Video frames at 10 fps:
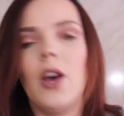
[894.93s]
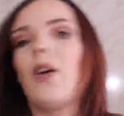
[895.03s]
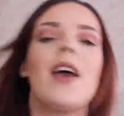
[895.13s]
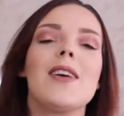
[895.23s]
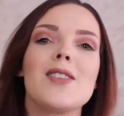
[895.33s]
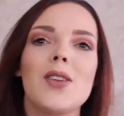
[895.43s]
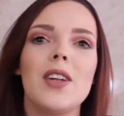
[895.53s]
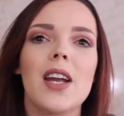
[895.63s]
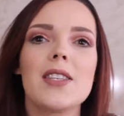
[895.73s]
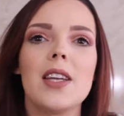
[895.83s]
Okay, so
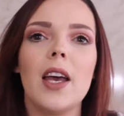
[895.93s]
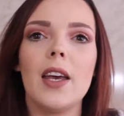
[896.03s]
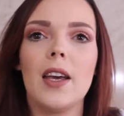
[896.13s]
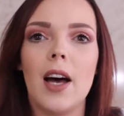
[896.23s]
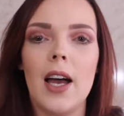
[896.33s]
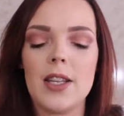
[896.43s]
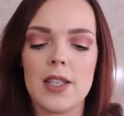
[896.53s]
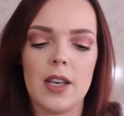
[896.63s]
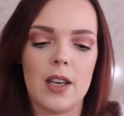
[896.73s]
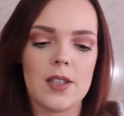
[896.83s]
the next thing I
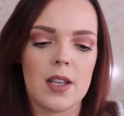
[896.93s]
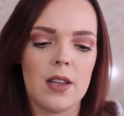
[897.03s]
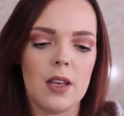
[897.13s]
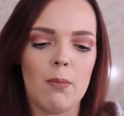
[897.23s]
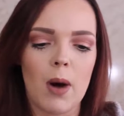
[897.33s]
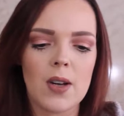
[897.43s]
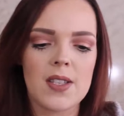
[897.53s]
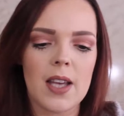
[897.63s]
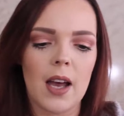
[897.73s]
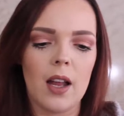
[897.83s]
got is the
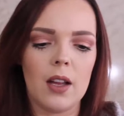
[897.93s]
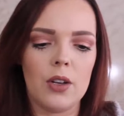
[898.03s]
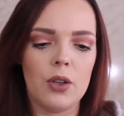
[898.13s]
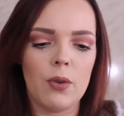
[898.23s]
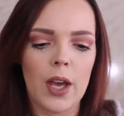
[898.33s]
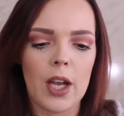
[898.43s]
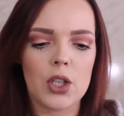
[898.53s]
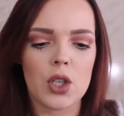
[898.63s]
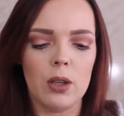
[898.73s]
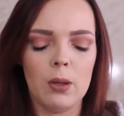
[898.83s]
Marcelle New
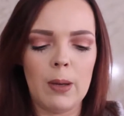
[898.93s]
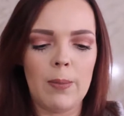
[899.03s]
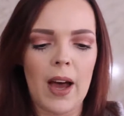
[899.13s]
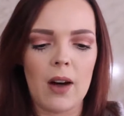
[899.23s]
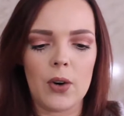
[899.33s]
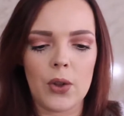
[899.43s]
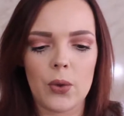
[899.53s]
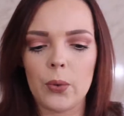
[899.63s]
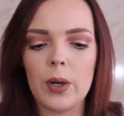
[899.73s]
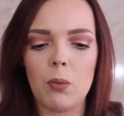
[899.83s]
Age Lumi Power
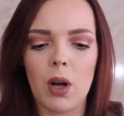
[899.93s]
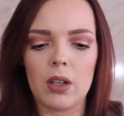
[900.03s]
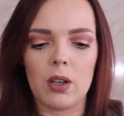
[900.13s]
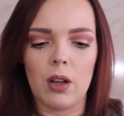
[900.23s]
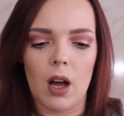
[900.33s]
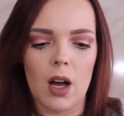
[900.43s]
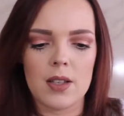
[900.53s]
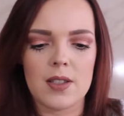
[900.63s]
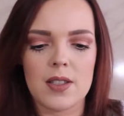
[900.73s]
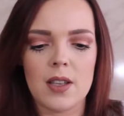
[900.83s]
3-in-1
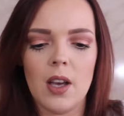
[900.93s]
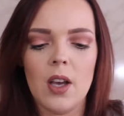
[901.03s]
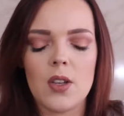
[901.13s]
Cloths.